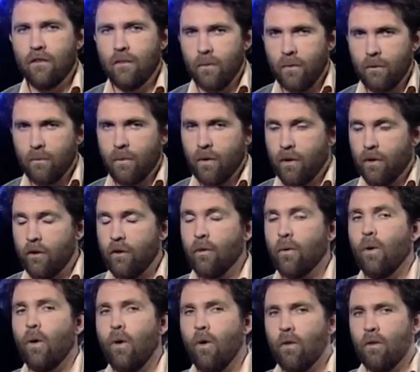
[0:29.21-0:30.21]
So we, we've got to
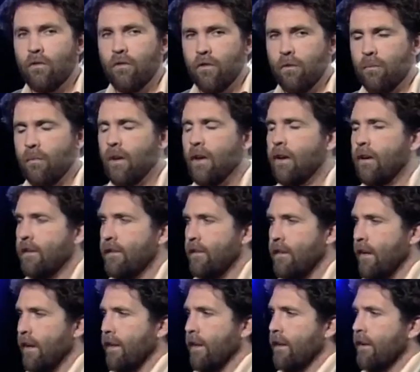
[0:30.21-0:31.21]
do all of them
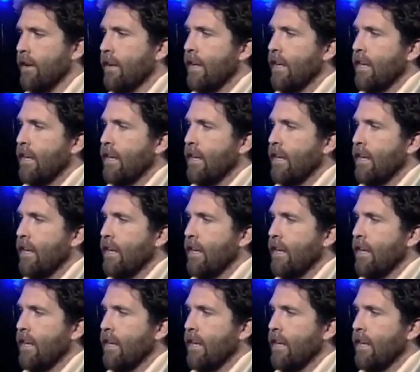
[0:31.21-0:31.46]
together.